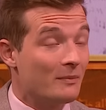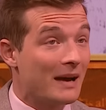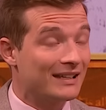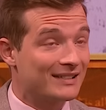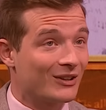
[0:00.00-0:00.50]

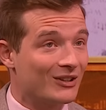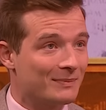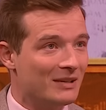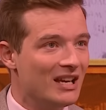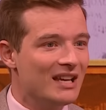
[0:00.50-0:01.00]
Palace are going to
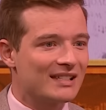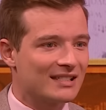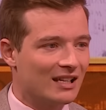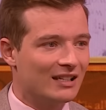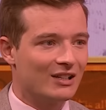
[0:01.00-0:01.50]
be
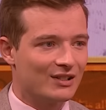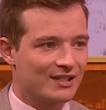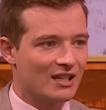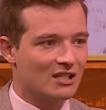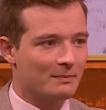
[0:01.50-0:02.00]
slightly
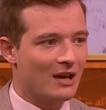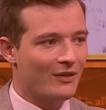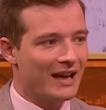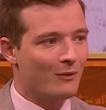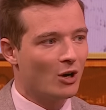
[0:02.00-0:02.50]
concerned about
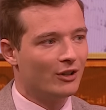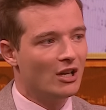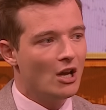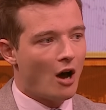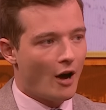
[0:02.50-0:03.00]
that one.
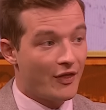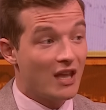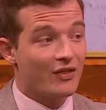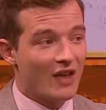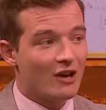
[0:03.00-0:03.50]
I
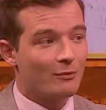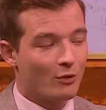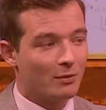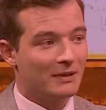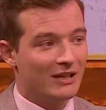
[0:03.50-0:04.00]
think they are
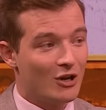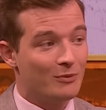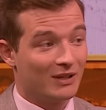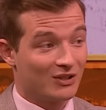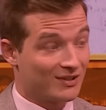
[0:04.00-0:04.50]
probably
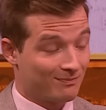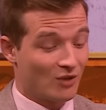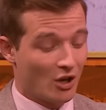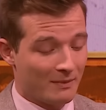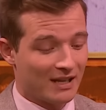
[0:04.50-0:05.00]
hoping, just
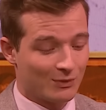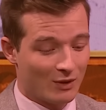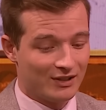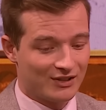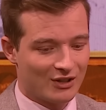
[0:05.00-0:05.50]
going back to
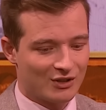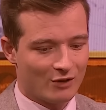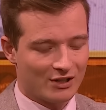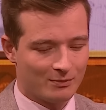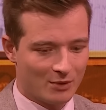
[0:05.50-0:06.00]
whether he's going to
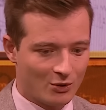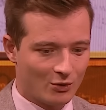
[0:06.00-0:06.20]
write a book or